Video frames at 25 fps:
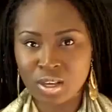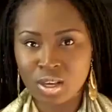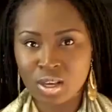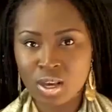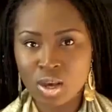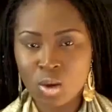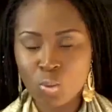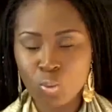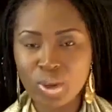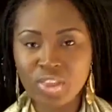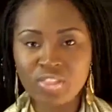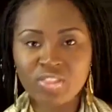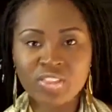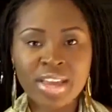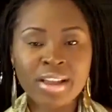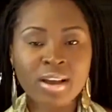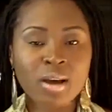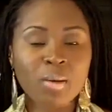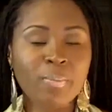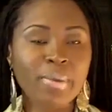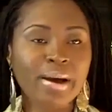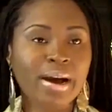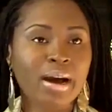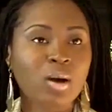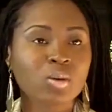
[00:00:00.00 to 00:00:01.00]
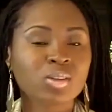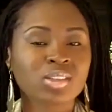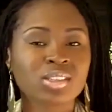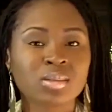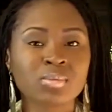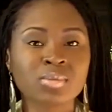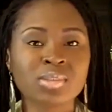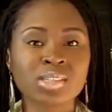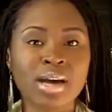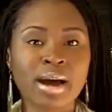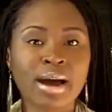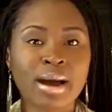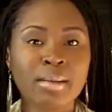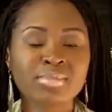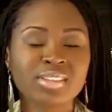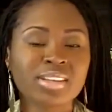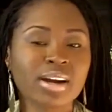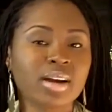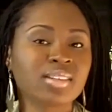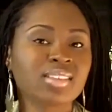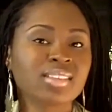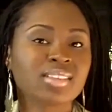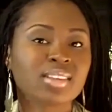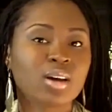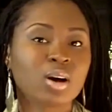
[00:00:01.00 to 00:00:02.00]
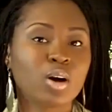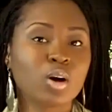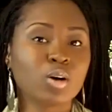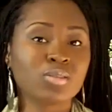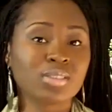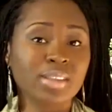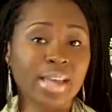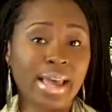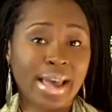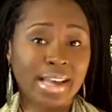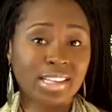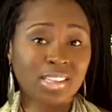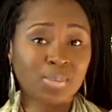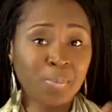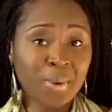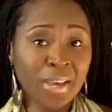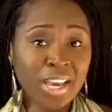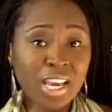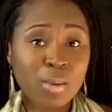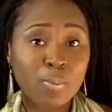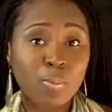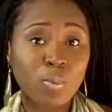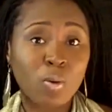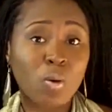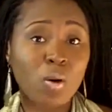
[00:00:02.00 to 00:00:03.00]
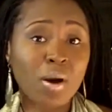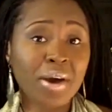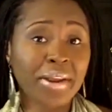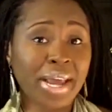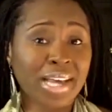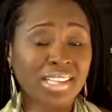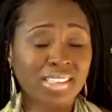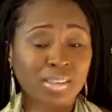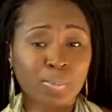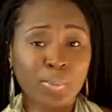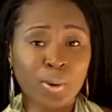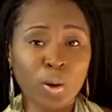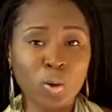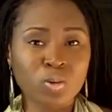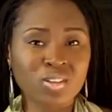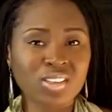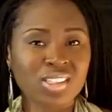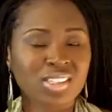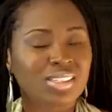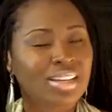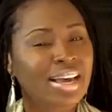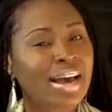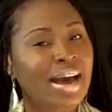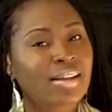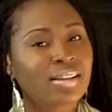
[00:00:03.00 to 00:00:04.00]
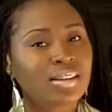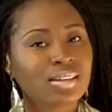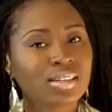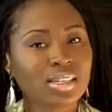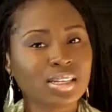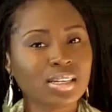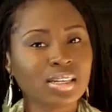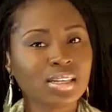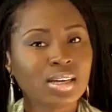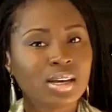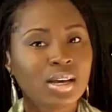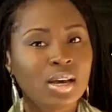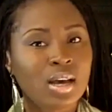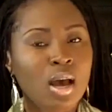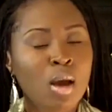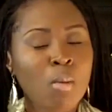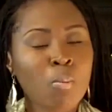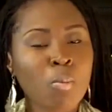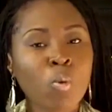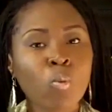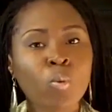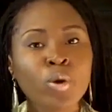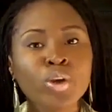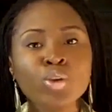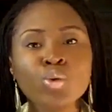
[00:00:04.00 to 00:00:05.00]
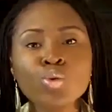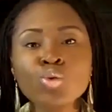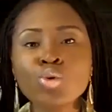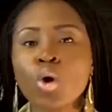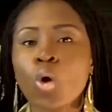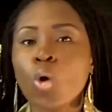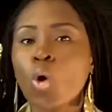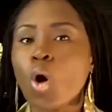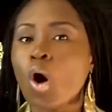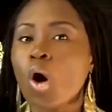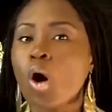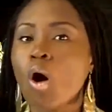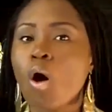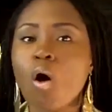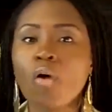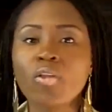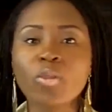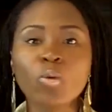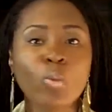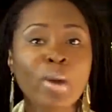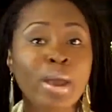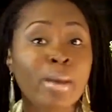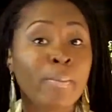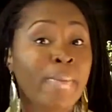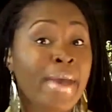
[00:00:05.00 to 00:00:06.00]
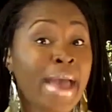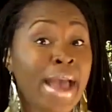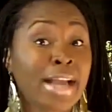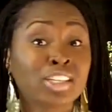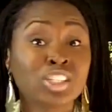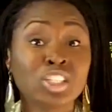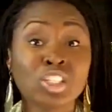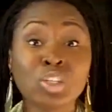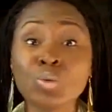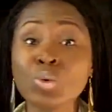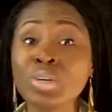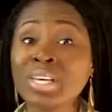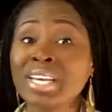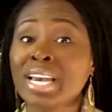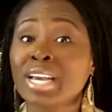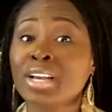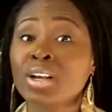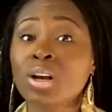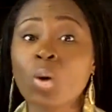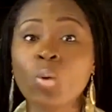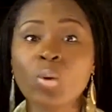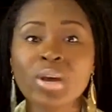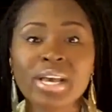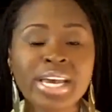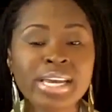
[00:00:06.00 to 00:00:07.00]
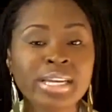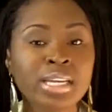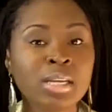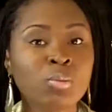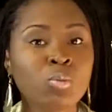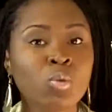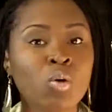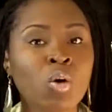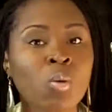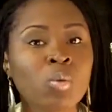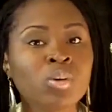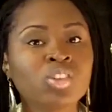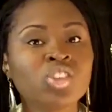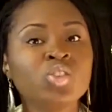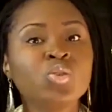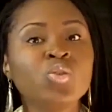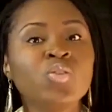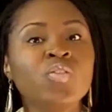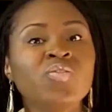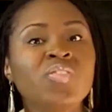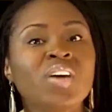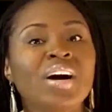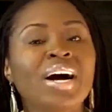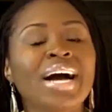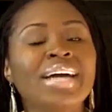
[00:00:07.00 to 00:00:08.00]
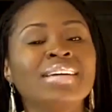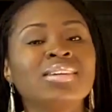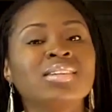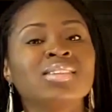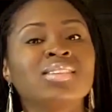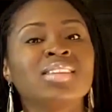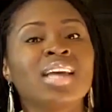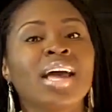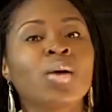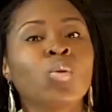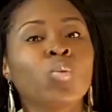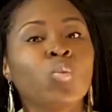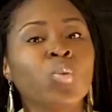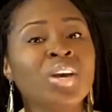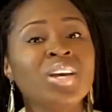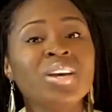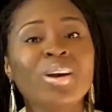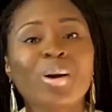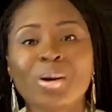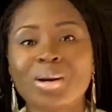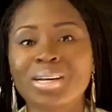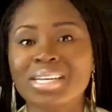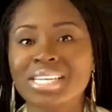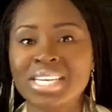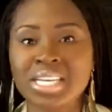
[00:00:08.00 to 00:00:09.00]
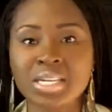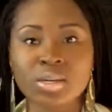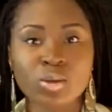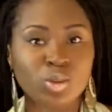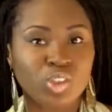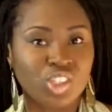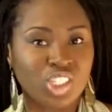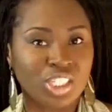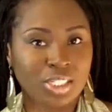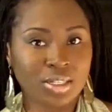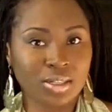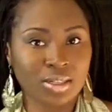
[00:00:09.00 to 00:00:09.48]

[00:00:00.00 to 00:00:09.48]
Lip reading: We think about sometimes ourselves as people and as a personality, but when you go all the way back to you can't go anymore, what you find is that we are energy,